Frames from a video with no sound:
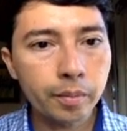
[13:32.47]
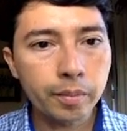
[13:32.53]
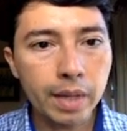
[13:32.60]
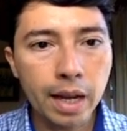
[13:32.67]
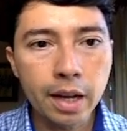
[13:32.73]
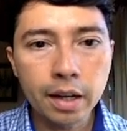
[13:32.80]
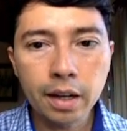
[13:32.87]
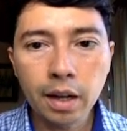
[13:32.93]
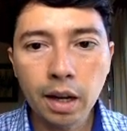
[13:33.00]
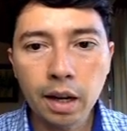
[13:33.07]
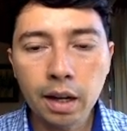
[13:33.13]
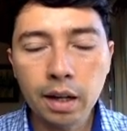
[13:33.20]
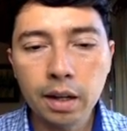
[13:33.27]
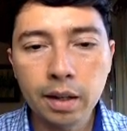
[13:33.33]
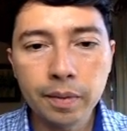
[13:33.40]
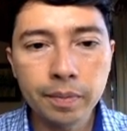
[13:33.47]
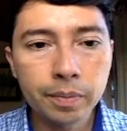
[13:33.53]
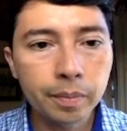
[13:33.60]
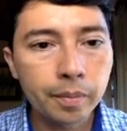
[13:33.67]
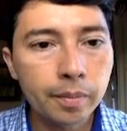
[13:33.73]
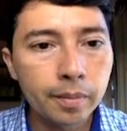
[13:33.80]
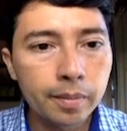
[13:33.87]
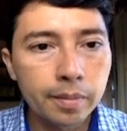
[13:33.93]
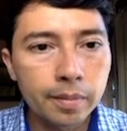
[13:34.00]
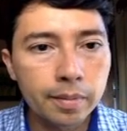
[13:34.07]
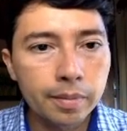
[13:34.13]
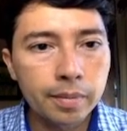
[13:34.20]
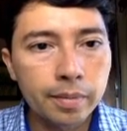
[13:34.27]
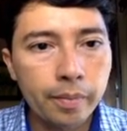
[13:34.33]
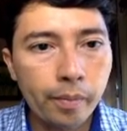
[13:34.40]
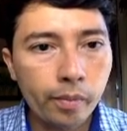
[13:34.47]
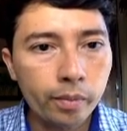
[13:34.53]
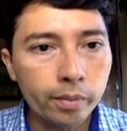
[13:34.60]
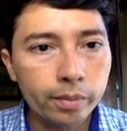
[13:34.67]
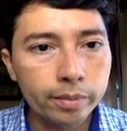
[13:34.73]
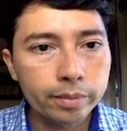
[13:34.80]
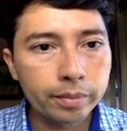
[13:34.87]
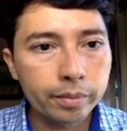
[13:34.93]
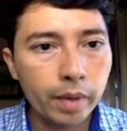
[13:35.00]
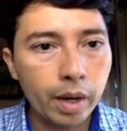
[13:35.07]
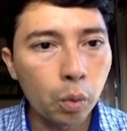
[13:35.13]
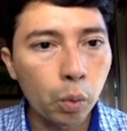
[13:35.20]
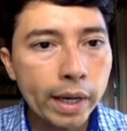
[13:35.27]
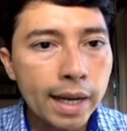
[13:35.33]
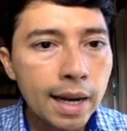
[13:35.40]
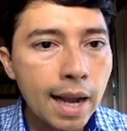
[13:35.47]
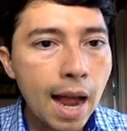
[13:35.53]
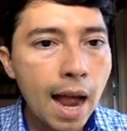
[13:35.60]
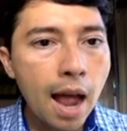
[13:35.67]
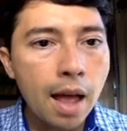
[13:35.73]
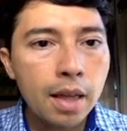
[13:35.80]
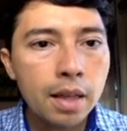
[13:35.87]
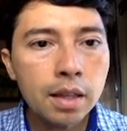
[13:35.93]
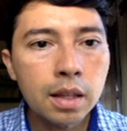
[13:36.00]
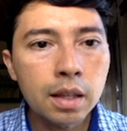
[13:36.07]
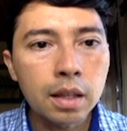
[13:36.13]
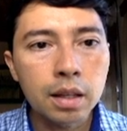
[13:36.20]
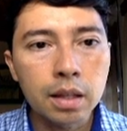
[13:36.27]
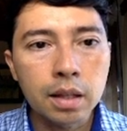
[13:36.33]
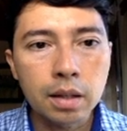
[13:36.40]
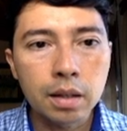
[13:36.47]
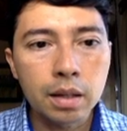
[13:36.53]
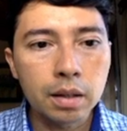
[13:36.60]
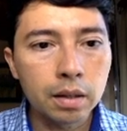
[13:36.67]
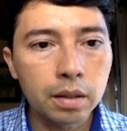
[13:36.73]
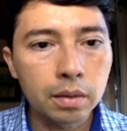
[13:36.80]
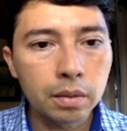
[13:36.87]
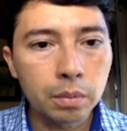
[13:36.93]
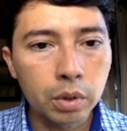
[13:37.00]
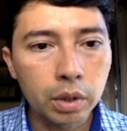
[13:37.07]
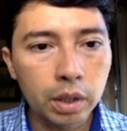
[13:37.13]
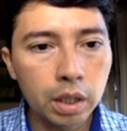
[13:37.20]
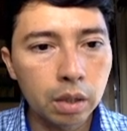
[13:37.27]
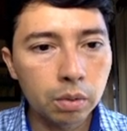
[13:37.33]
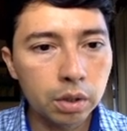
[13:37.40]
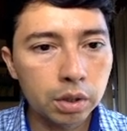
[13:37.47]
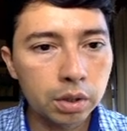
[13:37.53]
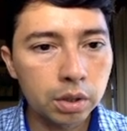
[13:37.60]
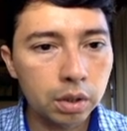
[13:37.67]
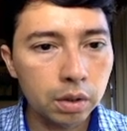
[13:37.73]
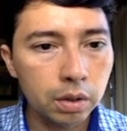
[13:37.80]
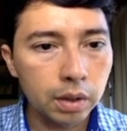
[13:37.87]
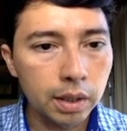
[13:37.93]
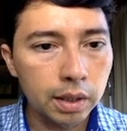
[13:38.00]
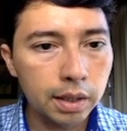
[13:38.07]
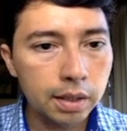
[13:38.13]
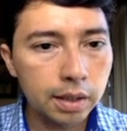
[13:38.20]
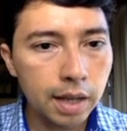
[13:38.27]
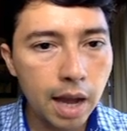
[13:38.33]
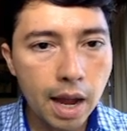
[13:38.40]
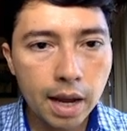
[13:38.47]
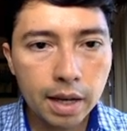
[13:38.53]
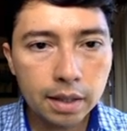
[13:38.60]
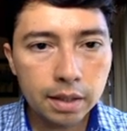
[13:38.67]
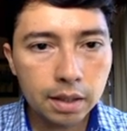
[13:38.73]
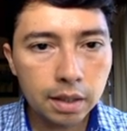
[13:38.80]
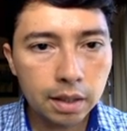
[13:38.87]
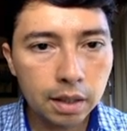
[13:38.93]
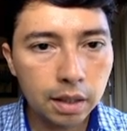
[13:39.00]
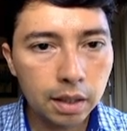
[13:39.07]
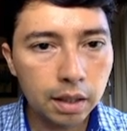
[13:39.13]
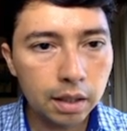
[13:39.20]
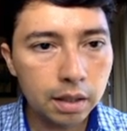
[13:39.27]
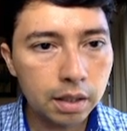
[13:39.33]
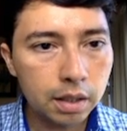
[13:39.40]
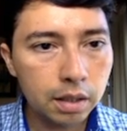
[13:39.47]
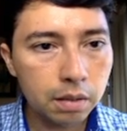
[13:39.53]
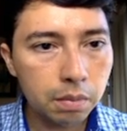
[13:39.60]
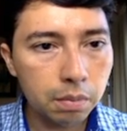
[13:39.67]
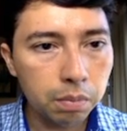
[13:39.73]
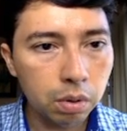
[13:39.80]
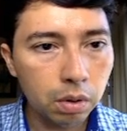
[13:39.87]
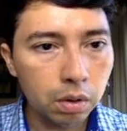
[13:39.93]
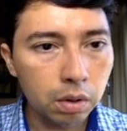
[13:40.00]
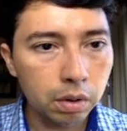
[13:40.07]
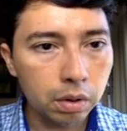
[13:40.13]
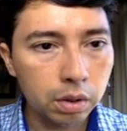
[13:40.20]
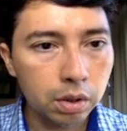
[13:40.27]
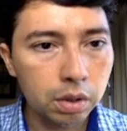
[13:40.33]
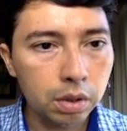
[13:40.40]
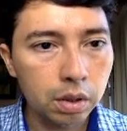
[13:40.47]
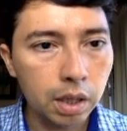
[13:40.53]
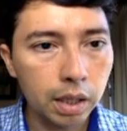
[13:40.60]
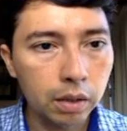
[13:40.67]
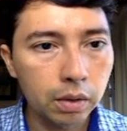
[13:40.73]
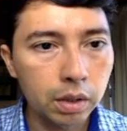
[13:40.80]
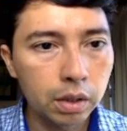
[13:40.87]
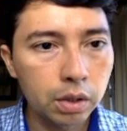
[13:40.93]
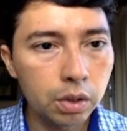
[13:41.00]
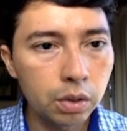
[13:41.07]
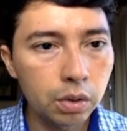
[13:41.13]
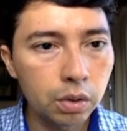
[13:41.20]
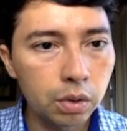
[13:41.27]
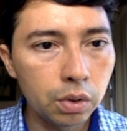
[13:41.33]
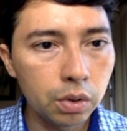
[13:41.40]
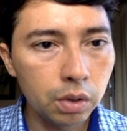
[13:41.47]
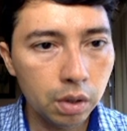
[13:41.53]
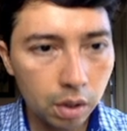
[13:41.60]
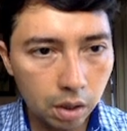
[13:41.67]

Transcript: And we can add more keywords. So in this case, it's sports. So I'm going to